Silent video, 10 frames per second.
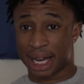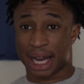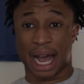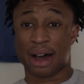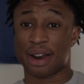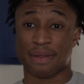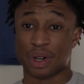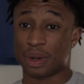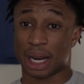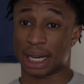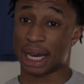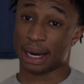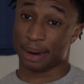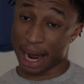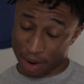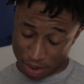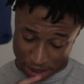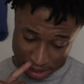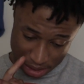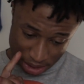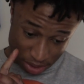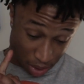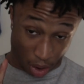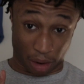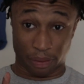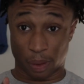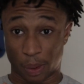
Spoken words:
I'll never do that again. That was awful.